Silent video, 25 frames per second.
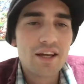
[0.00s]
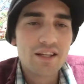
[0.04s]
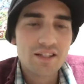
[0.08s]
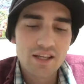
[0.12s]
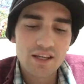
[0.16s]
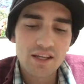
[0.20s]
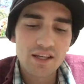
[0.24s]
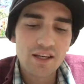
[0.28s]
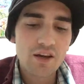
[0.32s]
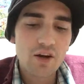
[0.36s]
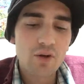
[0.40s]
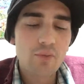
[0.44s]

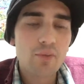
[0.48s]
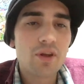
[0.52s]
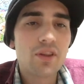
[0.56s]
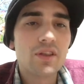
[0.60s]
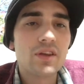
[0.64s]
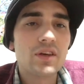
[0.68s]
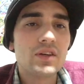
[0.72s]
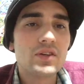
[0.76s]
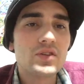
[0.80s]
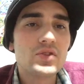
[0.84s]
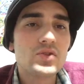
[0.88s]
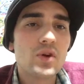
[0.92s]
taking care of my
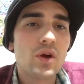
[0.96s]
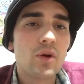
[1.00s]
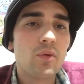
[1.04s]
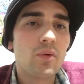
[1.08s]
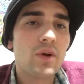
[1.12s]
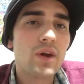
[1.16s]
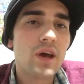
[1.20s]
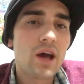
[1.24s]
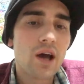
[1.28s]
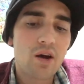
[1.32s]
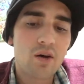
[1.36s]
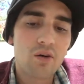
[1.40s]
things. So I
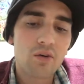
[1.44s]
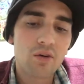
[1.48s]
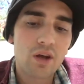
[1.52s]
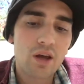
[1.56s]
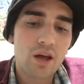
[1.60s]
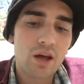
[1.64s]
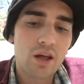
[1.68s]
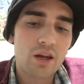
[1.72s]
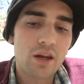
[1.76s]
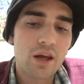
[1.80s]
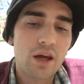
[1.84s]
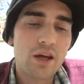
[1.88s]
went out
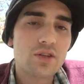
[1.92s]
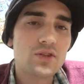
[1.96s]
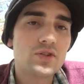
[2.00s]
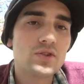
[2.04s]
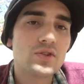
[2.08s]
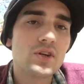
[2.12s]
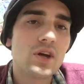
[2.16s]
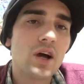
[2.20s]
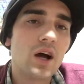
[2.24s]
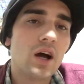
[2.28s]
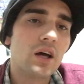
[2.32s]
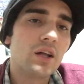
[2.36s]
and I
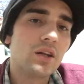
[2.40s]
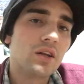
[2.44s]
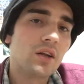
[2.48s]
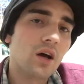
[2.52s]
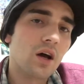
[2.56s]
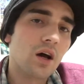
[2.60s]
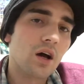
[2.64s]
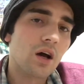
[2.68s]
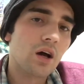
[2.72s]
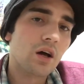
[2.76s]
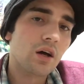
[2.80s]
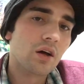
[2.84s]
just
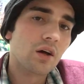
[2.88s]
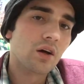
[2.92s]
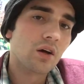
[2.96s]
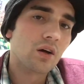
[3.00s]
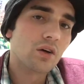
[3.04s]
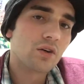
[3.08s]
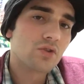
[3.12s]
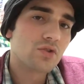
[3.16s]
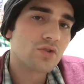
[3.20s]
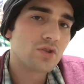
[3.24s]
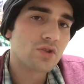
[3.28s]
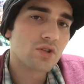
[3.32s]
got
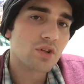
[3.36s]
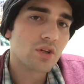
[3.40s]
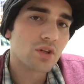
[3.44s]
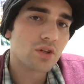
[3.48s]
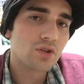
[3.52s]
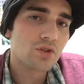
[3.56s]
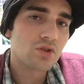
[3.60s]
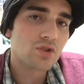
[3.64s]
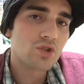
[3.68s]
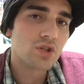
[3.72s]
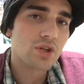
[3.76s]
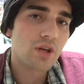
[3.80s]
just a
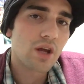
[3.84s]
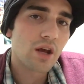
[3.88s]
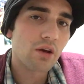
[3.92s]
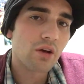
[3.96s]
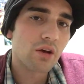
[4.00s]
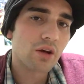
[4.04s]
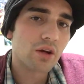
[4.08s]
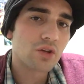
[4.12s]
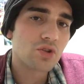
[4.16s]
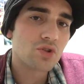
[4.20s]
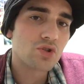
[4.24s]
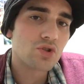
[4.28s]

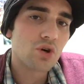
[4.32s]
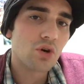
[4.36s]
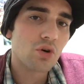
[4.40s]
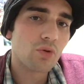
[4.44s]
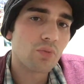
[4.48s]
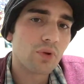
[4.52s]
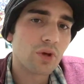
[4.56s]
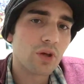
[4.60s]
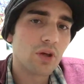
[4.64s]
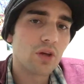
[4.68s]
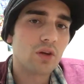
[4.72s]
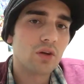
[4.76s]
generic
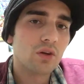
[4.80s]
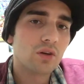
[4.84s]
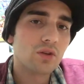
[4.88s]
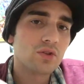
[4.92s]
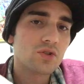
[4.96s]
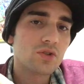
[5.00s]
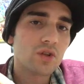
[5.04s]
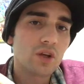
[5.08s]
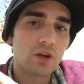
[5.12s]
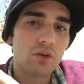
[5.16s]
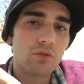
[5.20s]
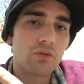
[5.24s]
Joby.
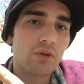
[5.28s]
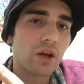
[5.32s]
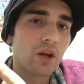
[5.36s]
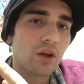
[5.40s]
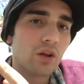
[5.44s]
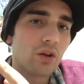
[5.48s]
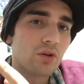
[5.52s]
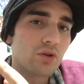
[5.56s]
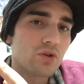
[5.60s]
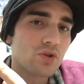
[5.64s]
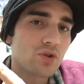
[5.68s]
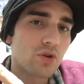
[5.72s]
It's like
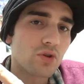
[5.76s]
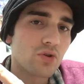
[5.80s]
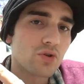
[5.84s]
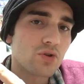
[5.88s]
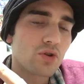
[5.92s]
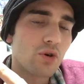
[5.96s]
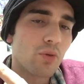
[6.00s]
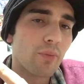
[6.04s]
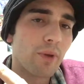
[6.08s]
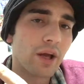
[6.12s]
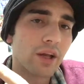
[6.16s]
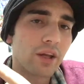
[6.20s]
regular, so
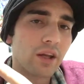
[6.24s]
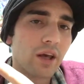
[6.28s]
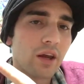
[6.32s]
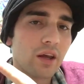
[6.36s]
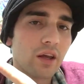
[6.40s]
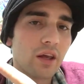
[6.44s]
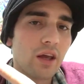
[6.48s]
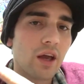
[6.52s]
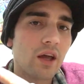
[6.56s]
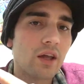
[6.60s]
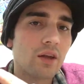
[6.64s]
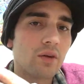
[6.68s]
there's no
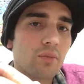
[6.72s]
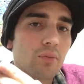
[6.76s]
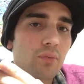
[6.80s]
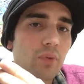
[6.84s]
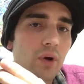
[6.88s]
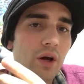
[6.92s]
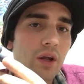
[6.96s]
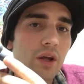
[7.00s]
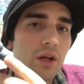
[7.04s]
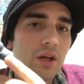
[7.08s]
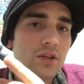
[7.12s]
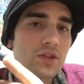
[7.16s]
magnetic end,
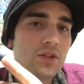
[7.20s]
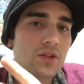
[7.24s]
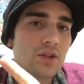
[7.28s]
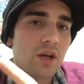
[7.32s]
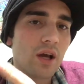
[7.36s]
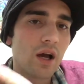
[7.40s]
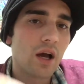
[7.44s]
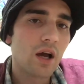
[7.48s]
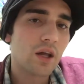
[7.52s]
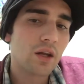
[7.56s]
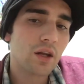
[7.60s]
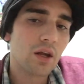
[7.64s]
but it's
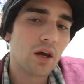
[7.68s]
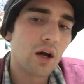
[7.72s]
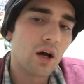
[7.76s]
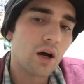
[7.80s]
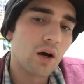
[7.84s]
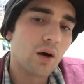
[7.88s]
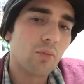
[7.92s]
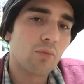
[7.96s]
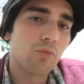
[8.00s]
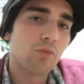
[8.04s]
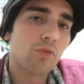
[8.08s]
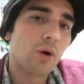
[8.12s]
got
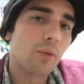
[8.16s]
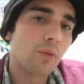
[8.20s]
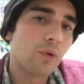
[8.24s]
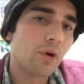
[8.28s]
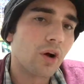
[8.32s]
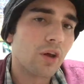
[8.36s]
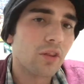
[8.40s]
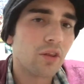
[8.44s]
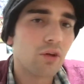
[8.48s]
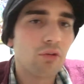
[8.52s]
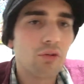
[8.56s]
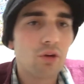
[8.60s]

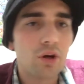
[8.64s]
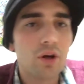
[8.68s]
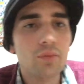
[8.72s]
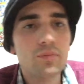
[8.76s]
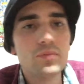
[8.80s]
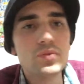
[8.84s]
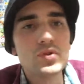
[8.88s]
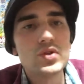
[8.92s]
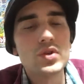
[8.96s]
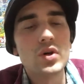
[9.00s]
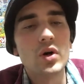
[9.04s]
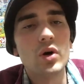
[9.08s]
rubber on the
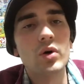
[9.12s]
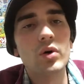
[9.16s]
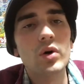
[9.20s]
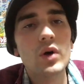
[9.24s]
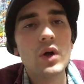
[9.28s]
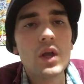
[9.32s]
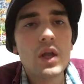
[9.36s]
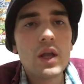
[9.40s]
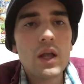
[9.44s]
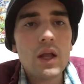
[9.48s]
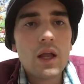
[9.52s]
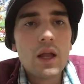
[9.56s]
grip. So
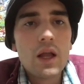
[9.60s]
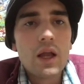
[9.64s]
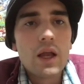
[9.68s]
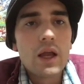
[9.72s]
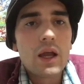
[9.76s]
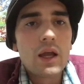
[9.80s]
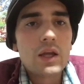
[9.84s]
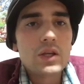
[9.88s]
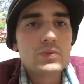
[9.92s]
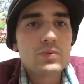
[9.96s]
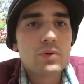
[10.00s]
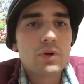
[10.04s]

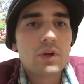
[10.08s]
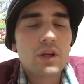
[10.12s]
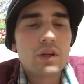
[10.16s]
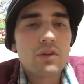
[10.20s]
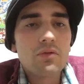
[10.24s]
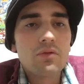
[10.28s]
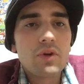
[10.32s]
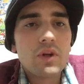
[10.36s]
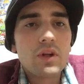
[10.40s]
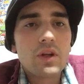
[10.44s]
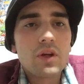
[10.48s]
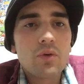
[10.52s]
it's pretty
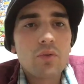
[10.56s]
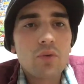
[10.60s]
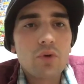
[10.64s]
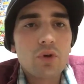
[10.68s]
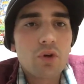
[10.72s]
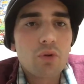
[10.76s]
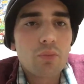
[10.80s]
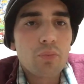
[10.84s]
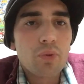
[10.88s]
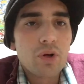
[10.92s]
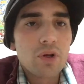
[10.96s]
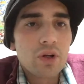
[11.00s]
convenient when
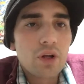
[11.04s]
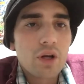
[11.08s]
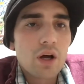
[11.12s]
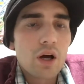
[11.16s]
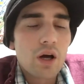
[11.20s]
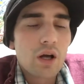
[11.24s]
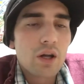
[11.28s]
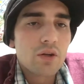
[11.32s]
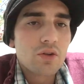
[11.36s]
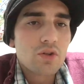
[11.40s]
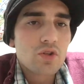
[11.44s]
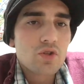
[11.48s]
you're putting it
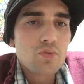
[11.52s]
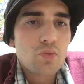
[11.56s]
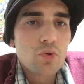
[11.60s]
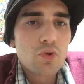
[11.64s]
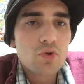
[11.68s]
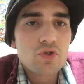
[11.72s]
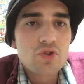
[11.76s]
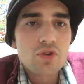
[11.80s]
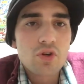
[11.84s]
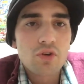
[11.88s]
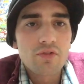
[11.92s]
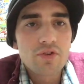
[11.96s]
on
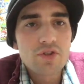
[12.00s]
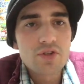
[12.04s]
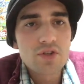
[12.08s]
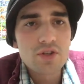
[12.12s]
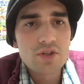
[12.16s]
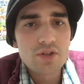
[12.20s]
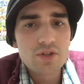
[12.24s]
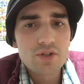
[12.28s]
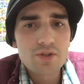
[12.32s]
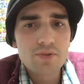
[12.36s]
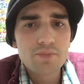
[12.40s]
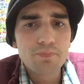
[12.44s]
smooth
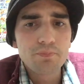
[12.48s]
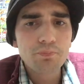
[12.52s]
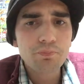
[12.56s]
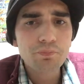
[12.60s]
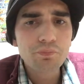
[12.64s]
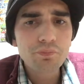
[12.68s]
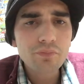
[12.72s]
surfaces.